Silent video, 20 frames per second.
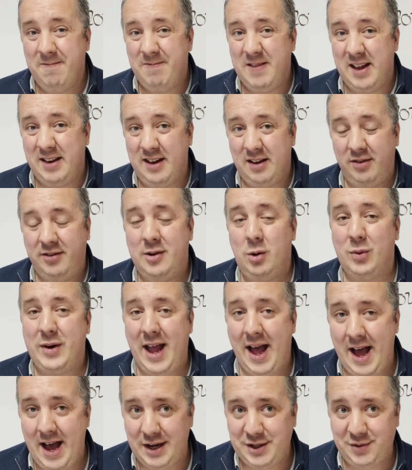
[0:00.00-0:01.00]
and there's still
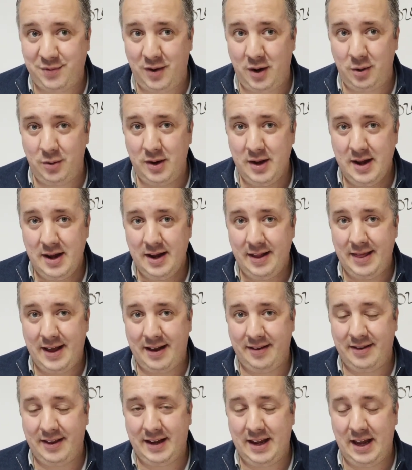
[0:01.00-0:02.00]
cash flow.
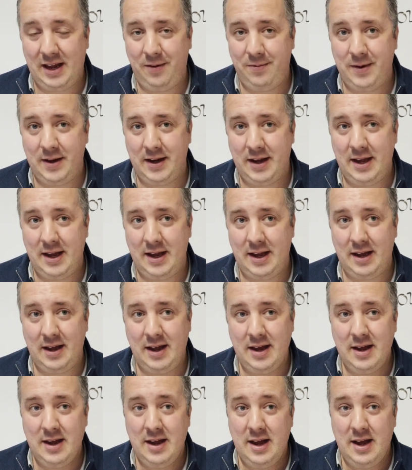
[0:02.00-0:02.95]
That's the key thing here.